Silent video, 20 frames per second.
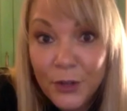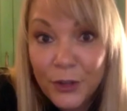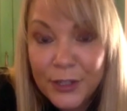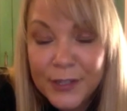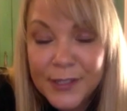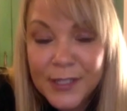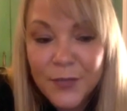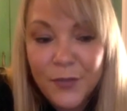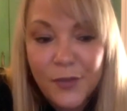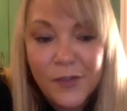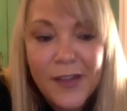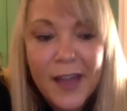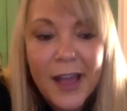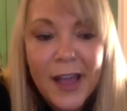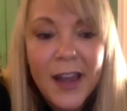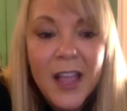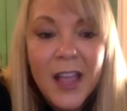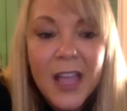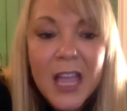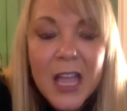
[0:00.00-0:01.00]
So thank goodness
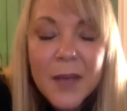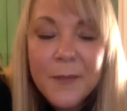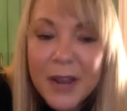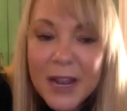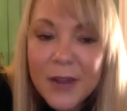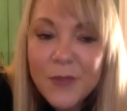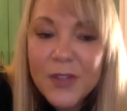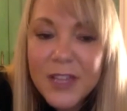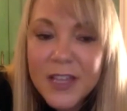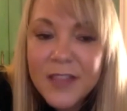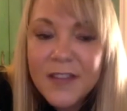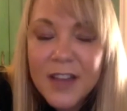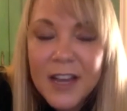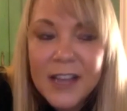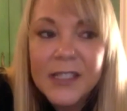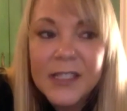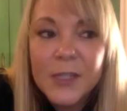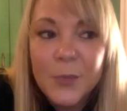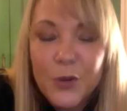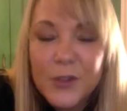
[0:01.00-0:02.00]
for that. But I
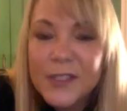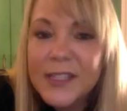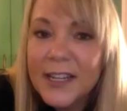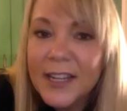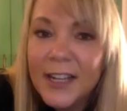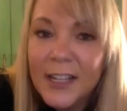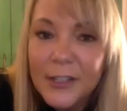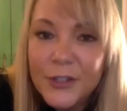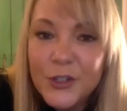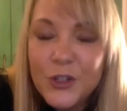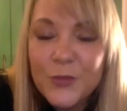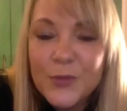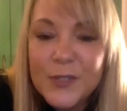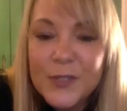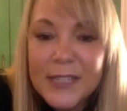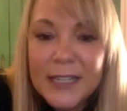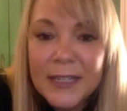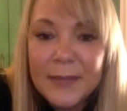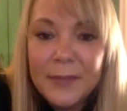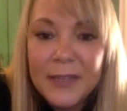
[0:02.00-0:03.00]
really thought sports
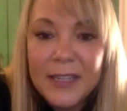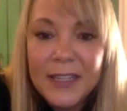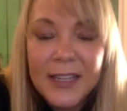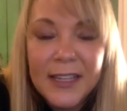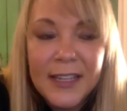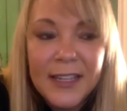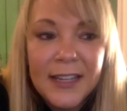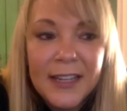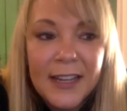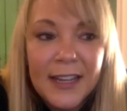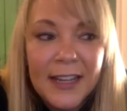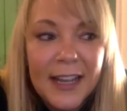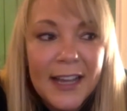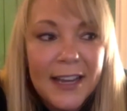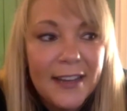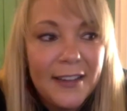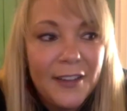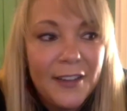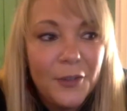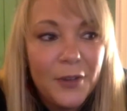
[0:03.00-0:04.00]
psychology was going to be it.
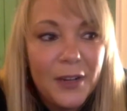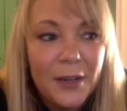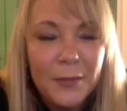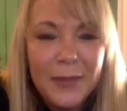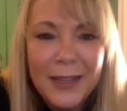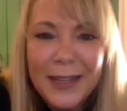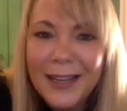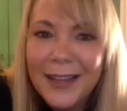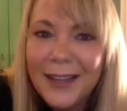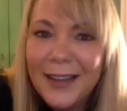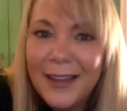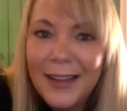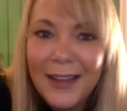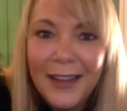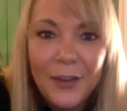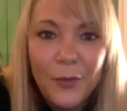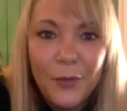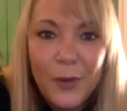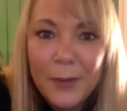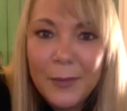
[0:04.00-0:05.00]
And I got into it. I'm like,
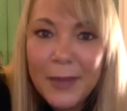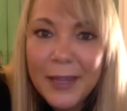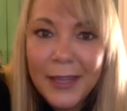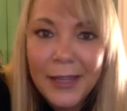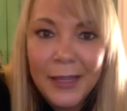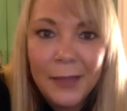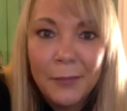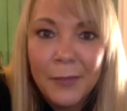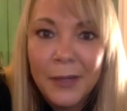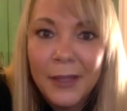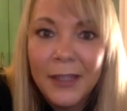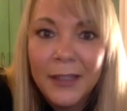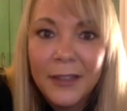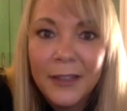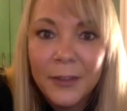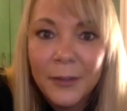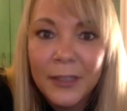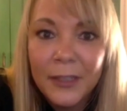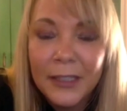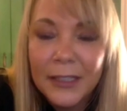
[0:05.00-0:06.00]
how do I make any
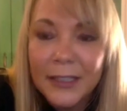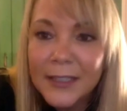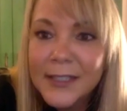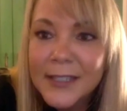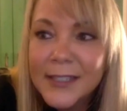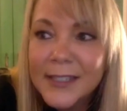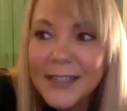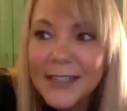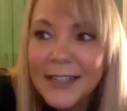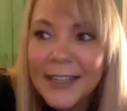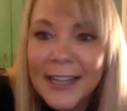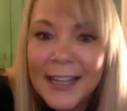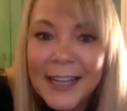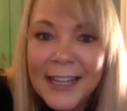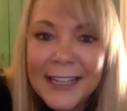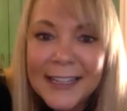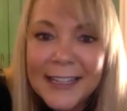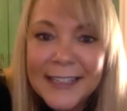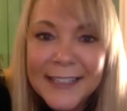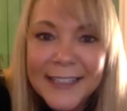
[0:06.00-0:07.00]
money doing this?
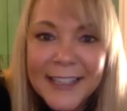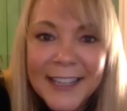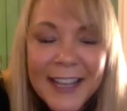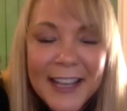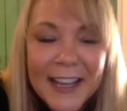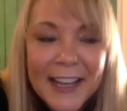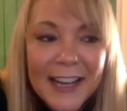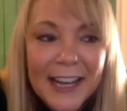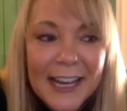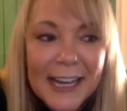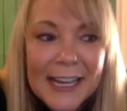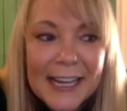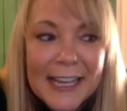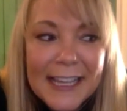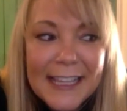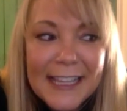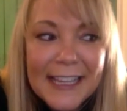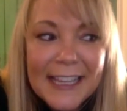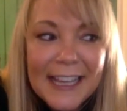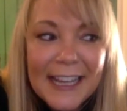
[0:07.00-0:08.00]
And right.
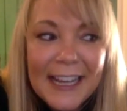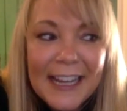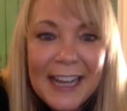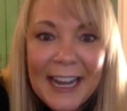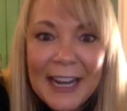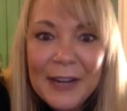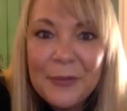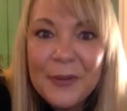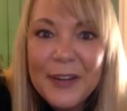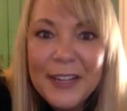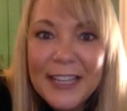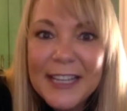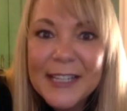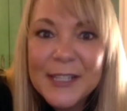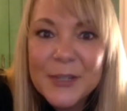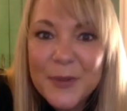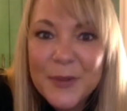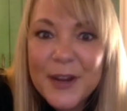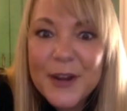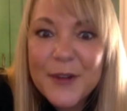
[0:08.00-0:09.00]
you could uh, go be an
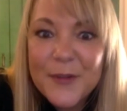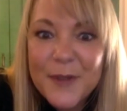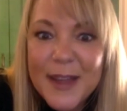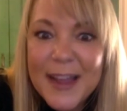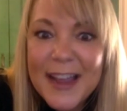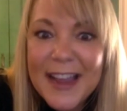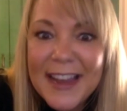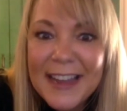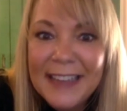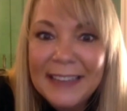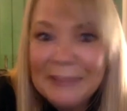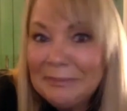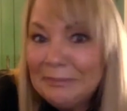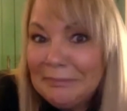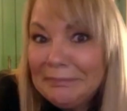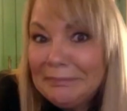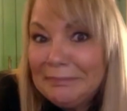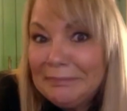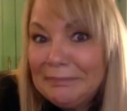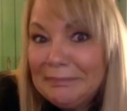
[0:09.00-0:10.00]
intern for the right uh,
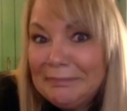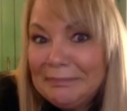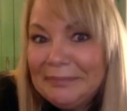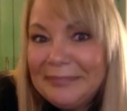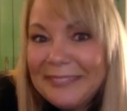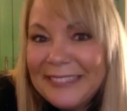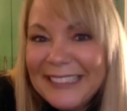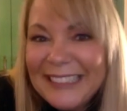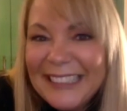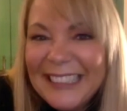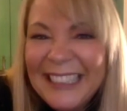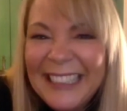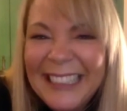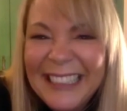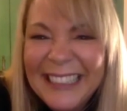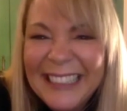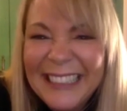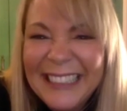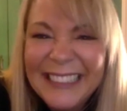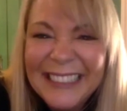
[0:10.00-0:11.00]
local
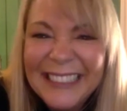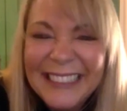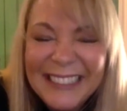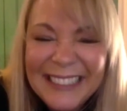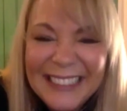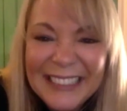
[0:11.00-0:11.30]
NFL, you know, the